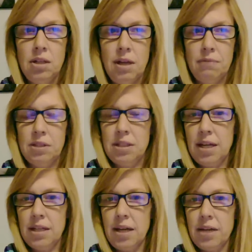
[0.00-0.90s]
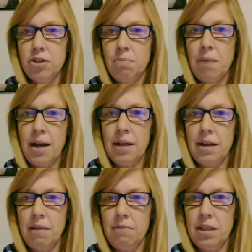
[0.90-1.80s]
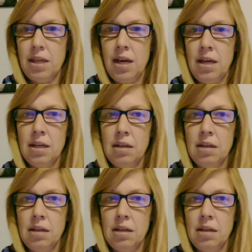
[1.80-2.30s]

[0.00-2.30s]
you have to sanitize your body and everything